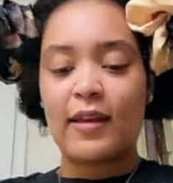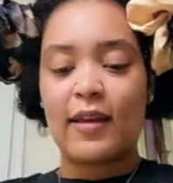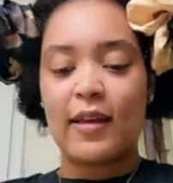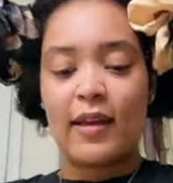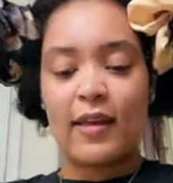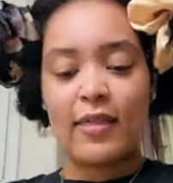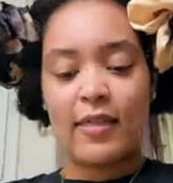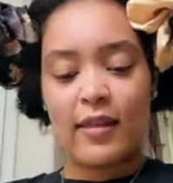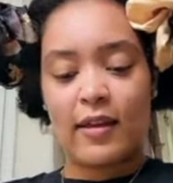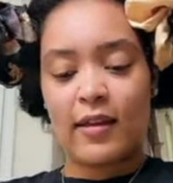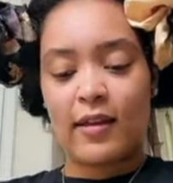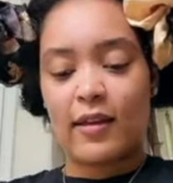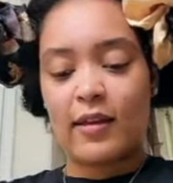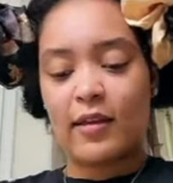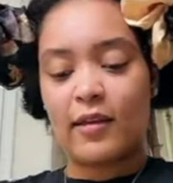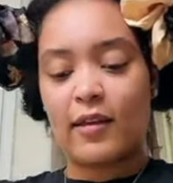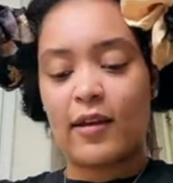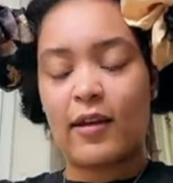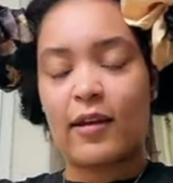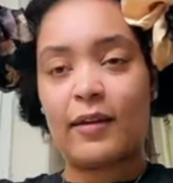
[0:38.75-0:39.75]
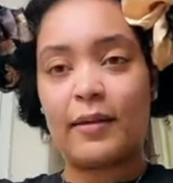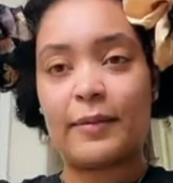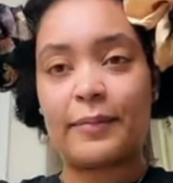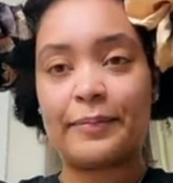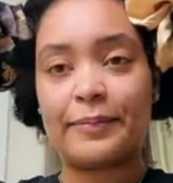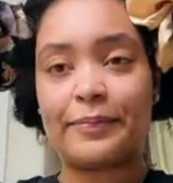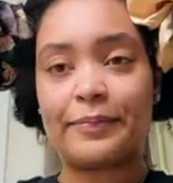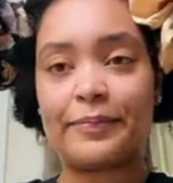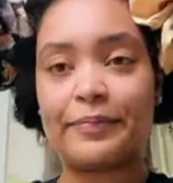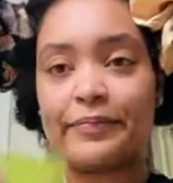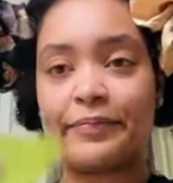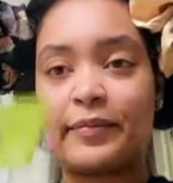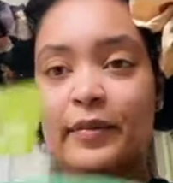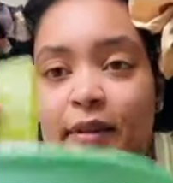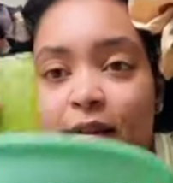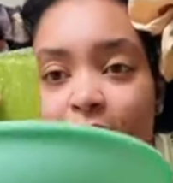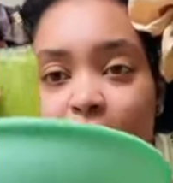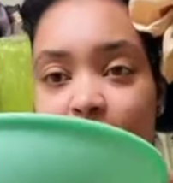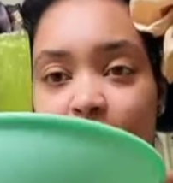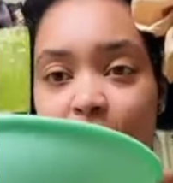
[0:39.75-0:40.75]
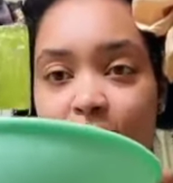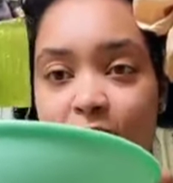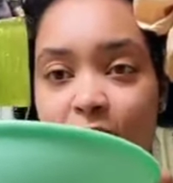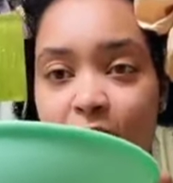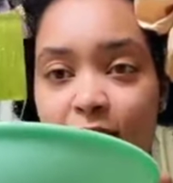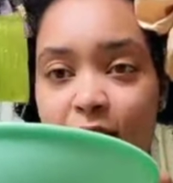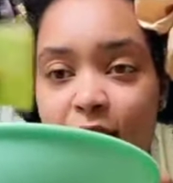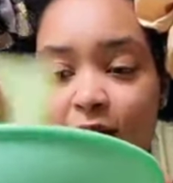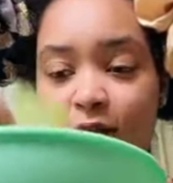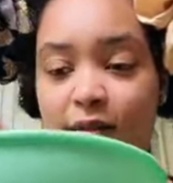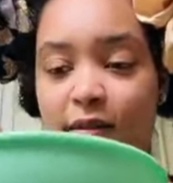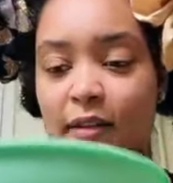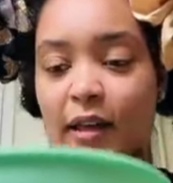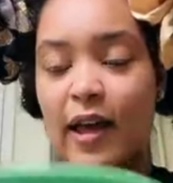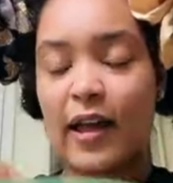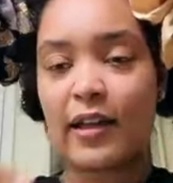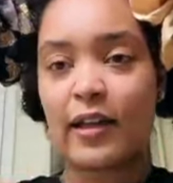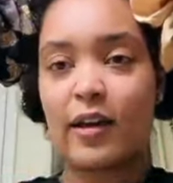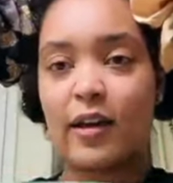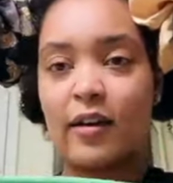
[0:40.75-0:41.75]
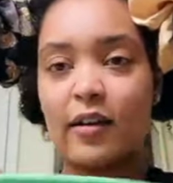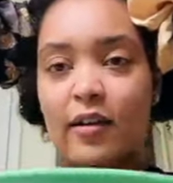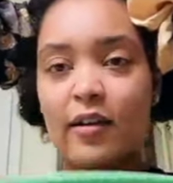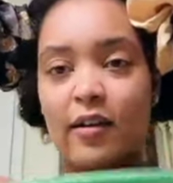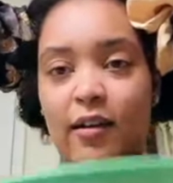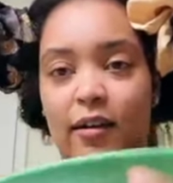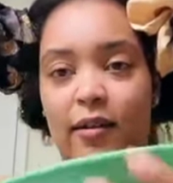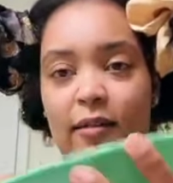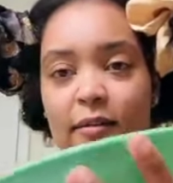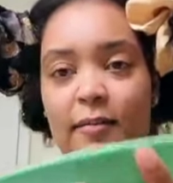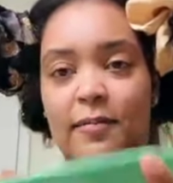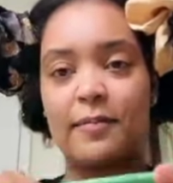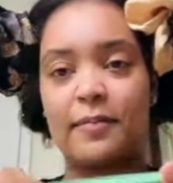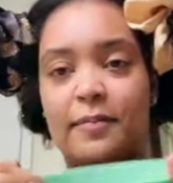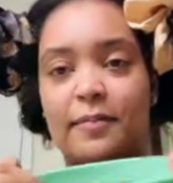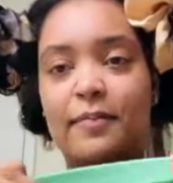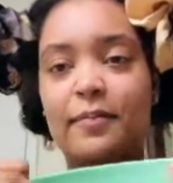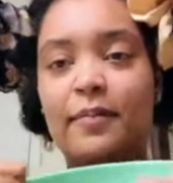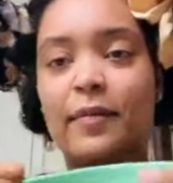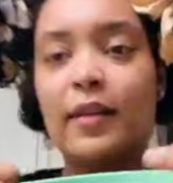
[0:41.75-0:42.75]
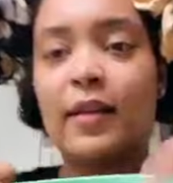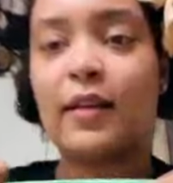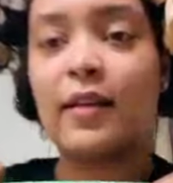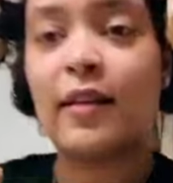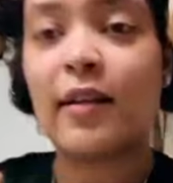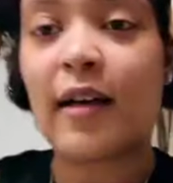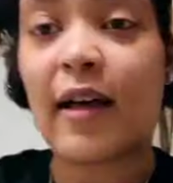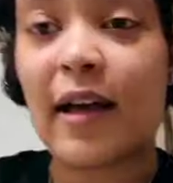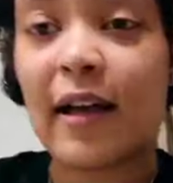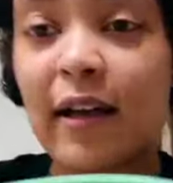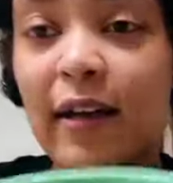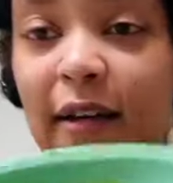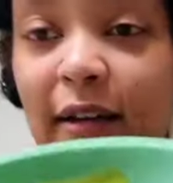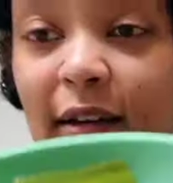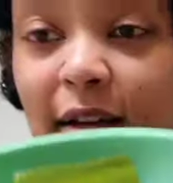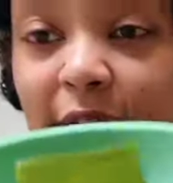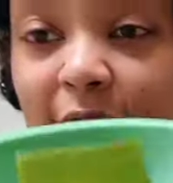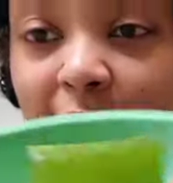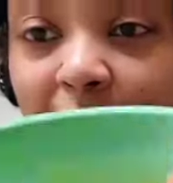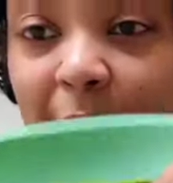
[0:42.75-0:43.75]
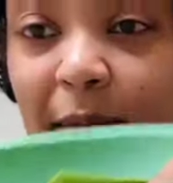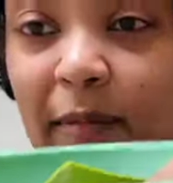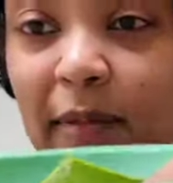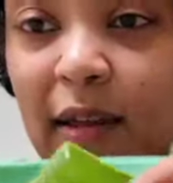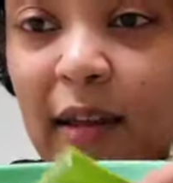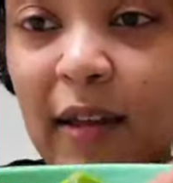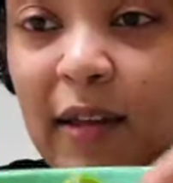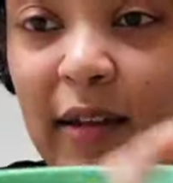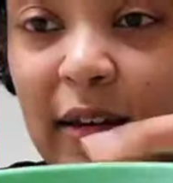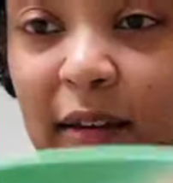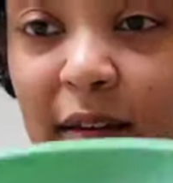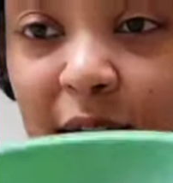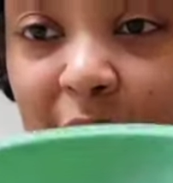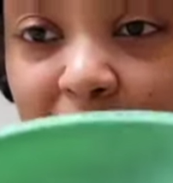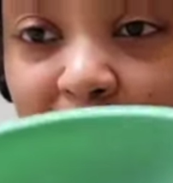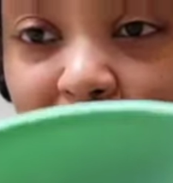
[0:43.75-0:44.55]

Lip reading: And then this I cut it up and